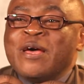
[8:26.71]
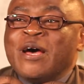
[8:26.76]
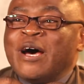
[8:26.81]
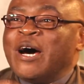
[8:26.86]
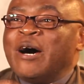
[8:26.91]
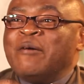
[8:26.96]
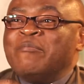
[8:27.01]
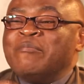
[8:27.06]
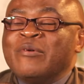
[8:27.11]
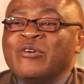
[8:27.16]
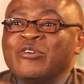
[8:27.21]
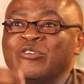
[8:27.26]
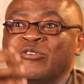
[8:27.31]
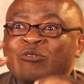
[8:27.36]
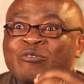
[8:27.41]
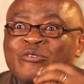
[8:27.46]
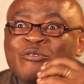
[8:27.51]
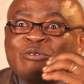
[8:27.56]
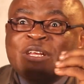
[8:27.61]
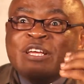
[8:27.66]

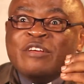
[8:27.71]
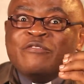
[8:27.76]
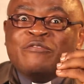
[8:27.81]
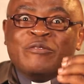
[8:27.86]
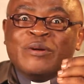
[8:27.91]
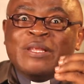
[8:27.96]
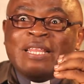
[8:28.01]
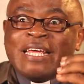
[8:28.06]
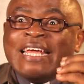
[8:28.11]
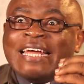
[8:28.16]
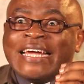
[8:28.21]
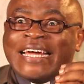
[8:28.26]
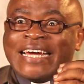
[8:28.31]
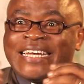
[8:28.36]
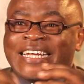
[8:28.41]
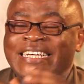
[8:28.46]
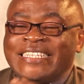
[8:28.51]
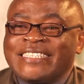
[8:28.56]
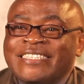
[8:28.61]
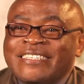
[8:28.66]
you live with
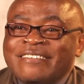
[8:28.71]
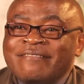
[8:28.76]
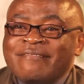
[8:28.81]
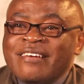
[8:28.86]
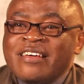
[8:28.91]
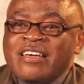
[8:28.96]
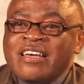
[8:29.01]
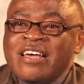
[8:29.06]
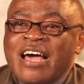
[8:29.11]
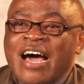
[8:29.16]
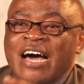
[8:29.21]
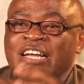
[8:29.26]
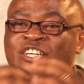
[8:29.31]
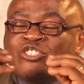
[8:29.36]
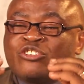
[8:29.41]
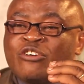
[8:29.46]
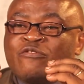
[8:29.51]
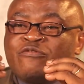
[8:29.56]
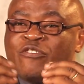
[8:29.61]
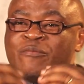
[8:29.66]
eagerness. And
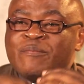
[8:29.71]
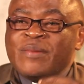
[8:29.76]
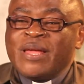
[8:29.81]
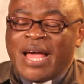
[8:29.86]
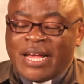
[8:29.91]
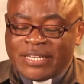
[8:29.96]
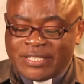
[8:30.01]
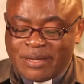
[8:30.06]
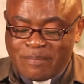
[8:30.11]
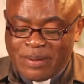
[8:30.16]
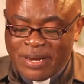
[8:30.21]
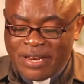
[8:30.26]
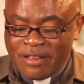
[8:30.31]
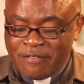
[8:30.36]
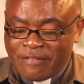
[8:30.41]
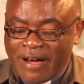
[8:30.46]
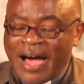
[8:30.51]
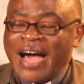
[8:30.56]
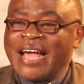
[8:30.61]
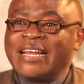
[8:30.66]
so for me, as a
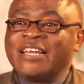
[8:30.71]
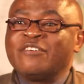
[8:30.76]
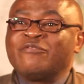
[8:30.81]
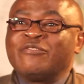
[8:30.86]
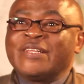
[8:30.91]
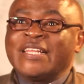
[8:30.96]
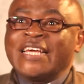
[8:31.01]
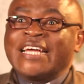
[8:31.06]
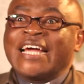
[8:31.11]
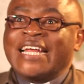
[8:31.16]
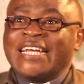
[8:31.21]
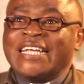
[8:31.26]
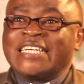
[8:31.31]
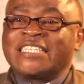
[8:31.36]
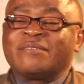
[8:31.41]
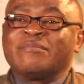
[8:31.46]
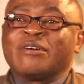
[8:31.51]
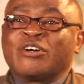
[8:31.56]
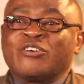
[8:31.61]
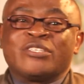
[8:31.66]
believer, I live with
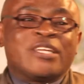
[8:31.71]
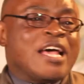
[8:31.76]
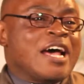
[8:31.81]
eagerness because